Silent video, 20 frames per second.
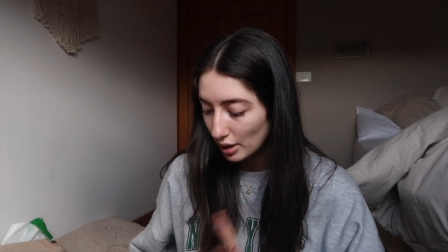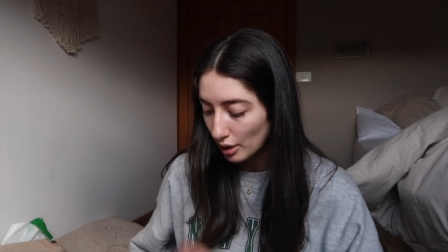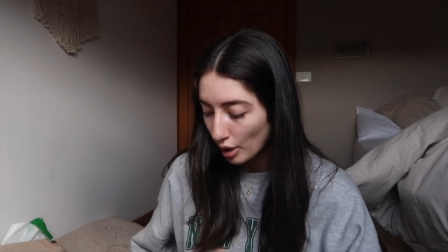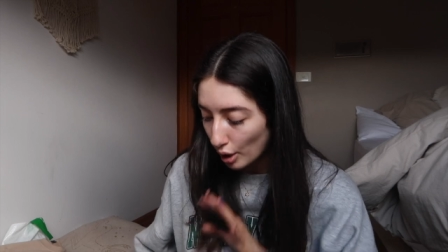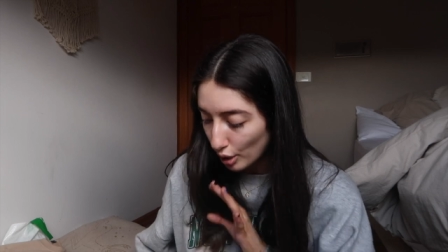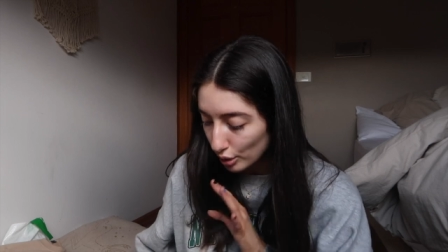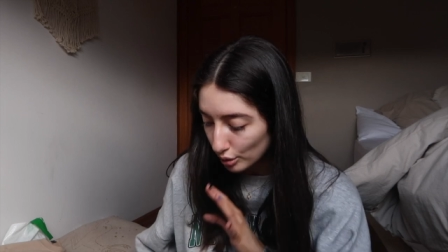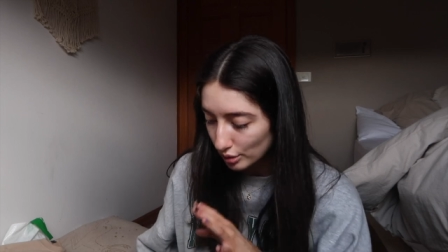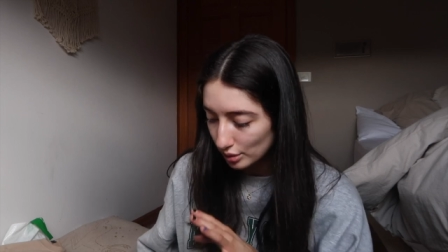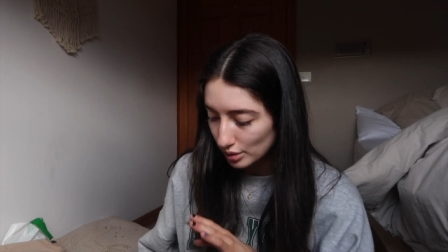
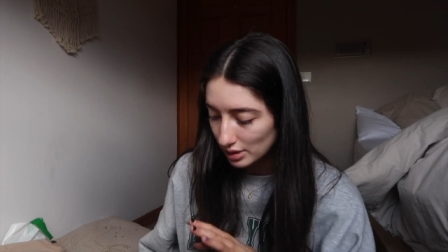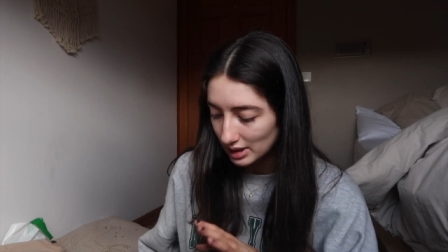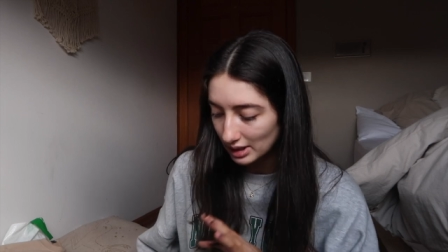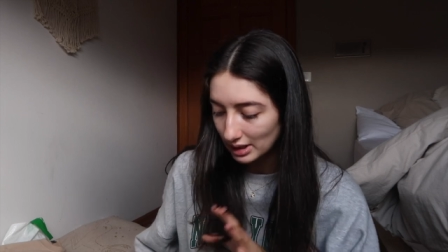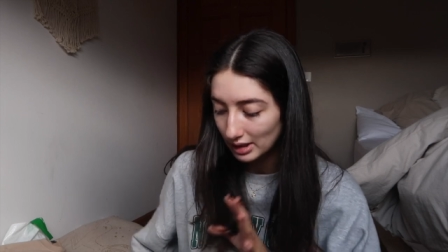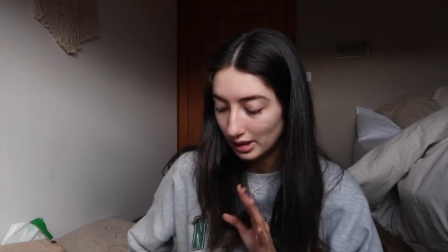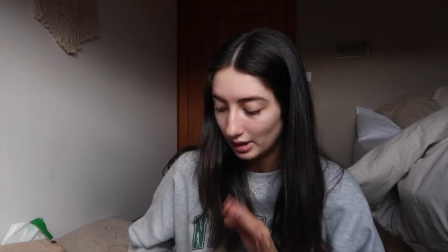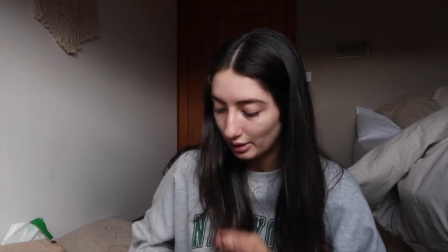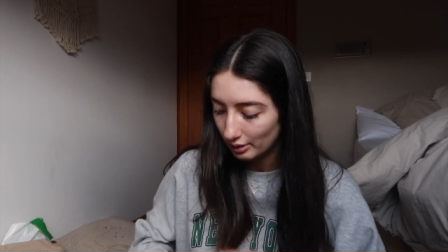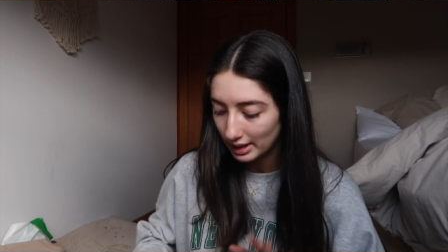Coles
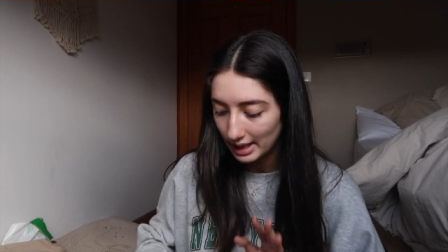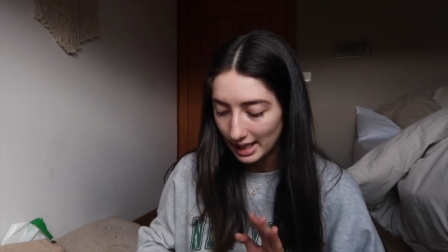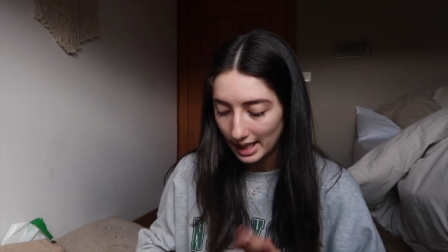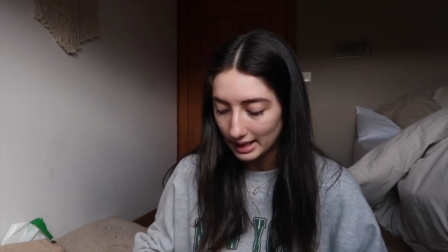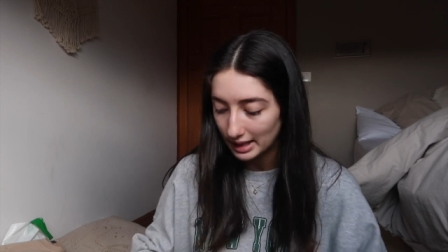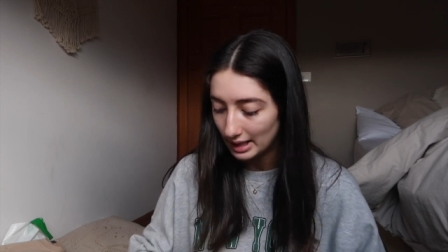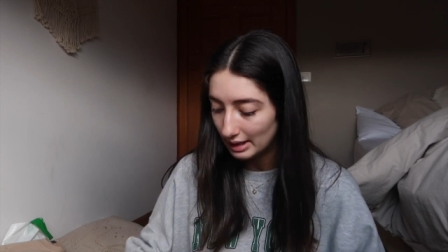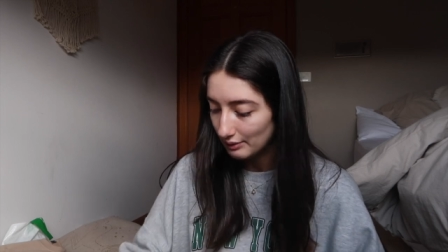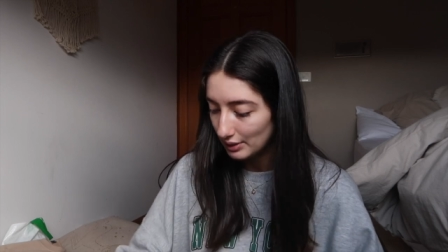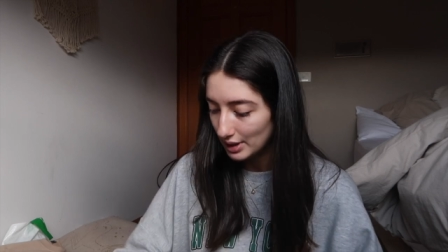literally
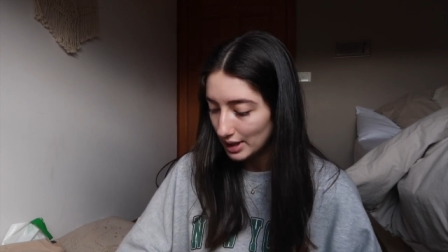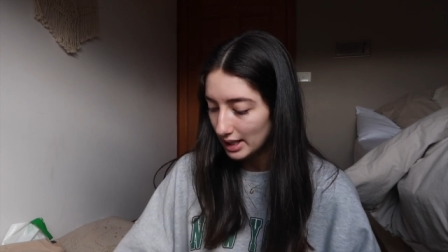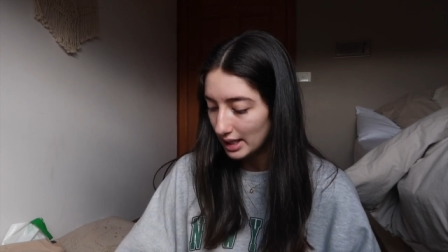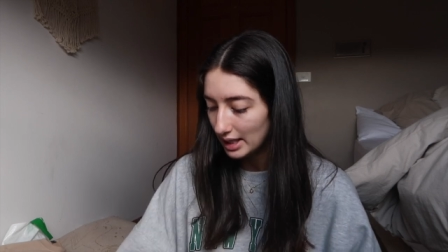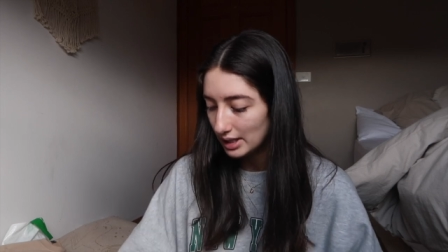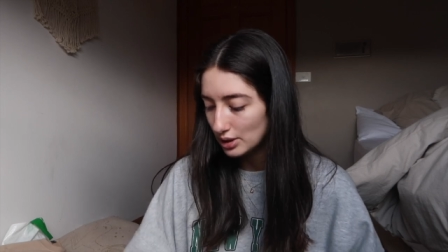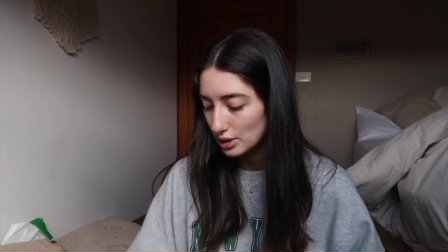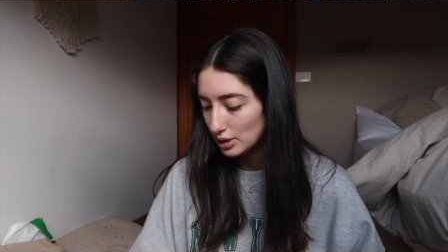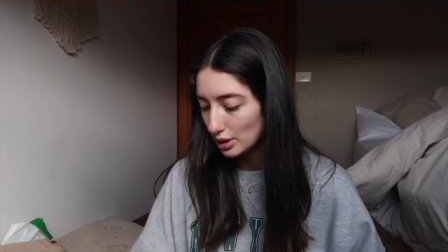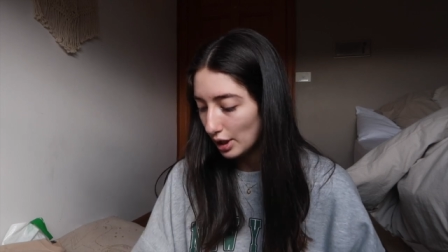had
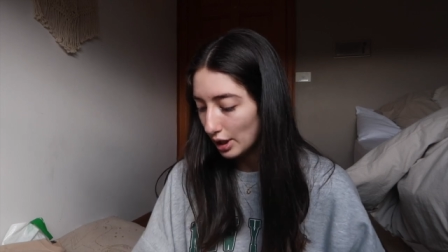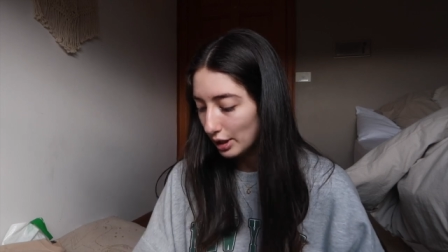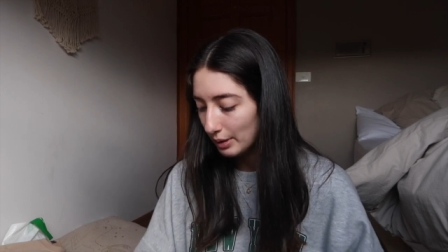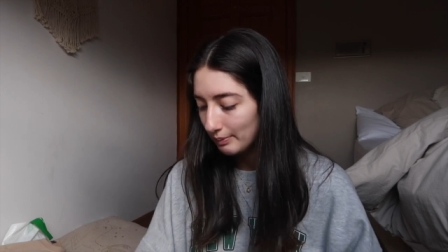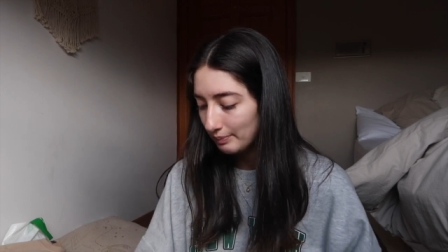everything. So